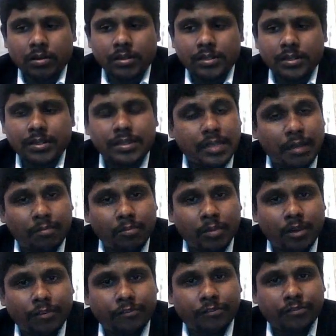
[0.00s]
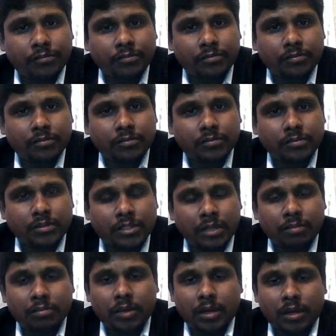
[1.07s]
In some
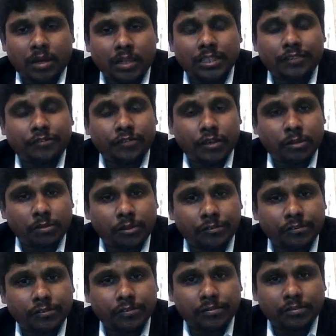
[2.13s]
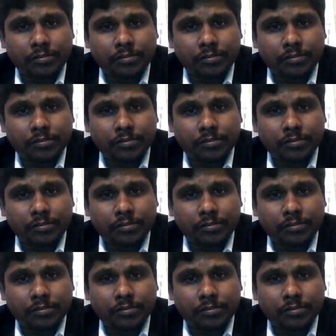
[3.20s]
or other form of